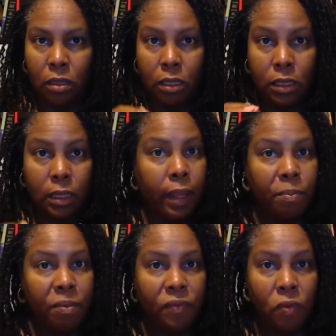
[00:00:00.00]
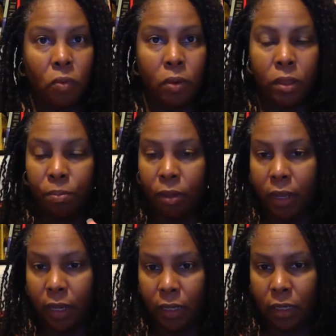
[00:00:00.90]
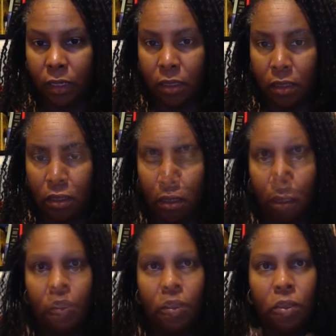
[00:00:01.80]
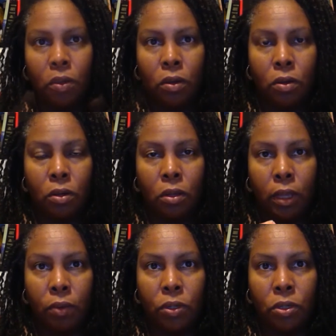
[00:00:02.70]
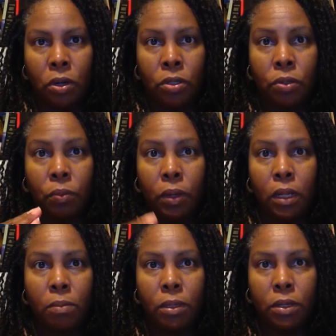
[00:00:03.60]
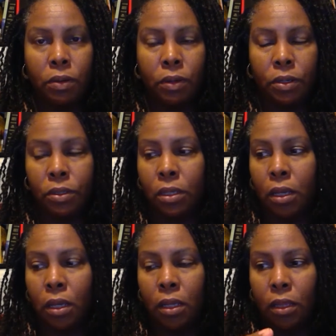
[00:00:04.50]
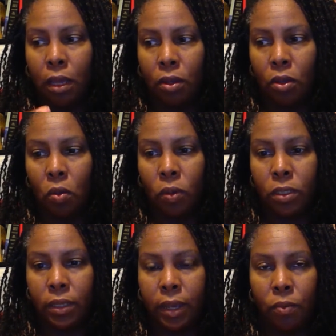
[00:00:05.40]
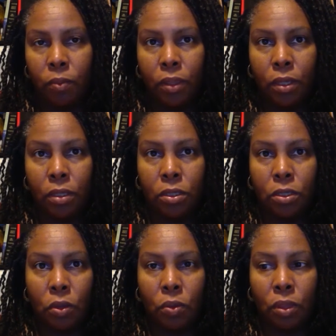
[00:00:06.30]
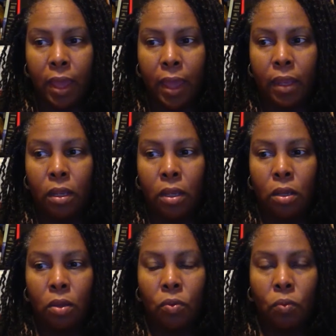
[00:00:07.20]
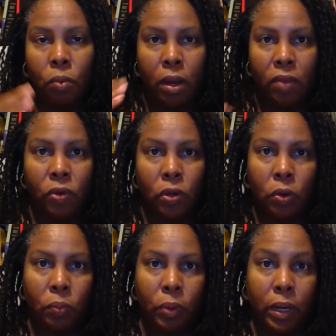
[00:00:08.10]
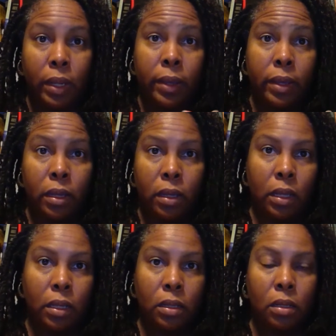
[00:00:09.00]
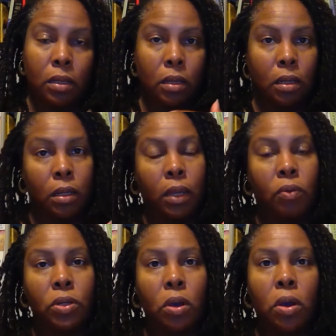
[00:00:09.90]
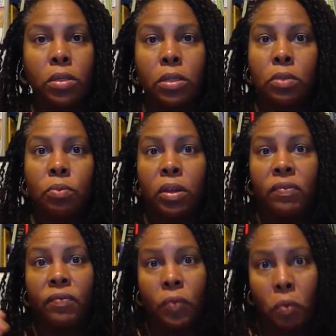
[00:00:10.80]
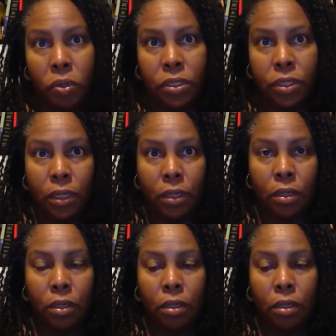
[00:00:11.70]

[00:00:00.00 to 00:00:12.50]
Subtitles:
just like before, the plan is pick your language arts reading materials that coincide with it so that whatever you're reading in language arts is reinforcing